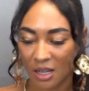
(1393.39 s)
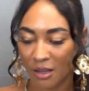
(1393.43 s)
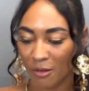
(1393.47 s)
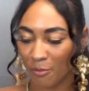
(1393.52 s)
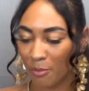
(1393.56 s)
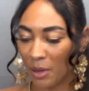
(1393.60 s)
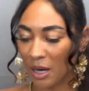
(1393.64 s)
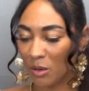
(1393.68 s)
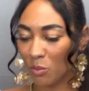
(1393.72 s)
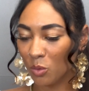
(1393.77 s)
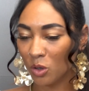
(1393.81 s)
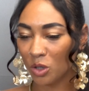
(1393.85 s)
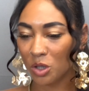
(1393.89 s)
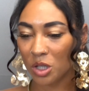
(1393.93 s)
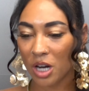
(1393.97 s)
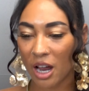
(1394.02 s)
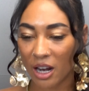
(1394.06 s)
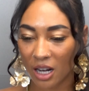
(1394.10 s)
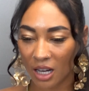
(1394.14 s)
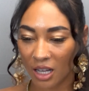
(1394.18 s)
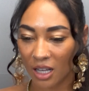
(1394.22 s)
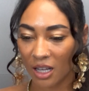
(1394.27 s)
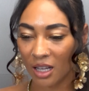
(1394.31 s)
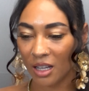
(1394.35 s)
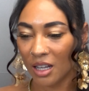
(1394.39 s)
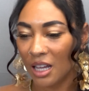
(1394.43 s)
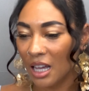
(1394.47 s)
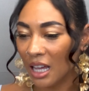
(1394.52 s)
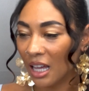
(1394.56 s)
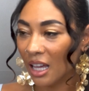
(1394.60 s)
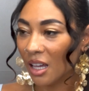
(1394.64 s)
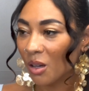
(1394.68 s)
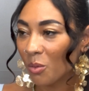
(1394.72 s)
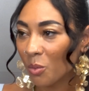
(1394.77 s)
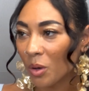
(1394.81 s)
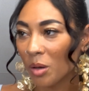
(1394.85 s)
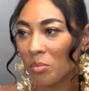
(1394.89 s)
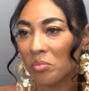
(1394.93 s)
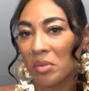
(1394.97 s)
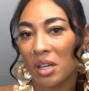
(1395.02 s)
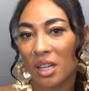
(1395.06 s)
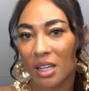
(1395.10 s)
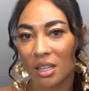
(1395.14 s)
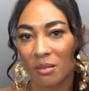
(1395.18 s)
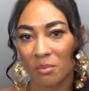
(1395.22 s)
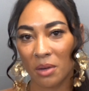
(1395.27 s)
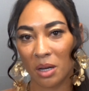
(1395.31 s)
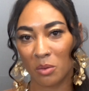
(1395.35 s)
Men will try to hit
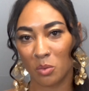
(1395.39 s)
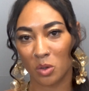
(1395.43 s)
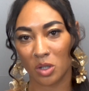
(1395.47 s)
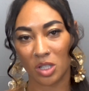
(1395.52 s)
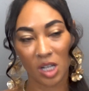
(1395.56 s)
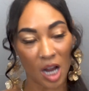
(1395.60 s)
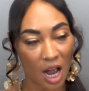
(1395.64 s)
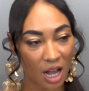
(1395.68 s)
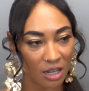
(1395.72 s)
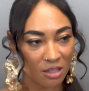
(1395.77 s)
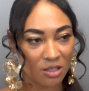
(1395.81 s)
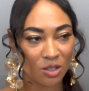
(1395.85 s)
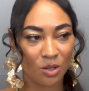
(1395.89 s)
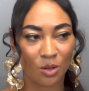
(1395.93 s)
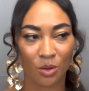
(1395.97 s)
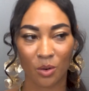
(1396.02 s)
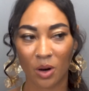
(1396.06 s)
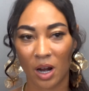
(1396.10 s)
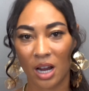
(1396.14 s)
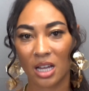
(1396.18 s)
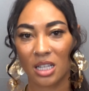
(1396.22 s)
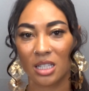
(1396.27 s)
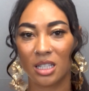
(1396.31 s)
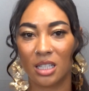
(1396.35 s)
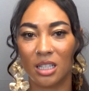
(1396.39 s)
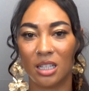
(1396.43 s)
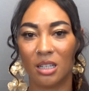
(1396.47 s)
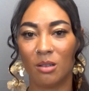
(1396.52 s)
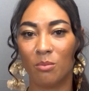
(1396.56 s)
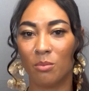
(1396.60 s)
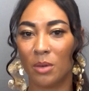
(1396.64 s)
women. Men will talk to you crazy.